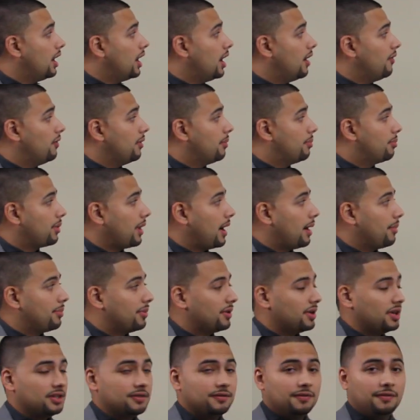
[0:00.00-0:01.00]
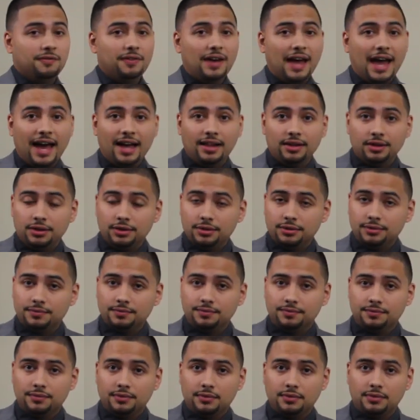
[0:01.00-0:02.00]
of a property's value,
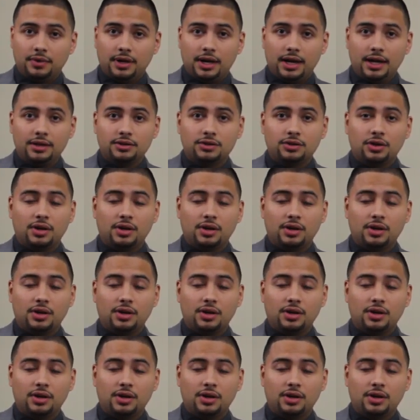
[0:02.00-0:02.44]
right?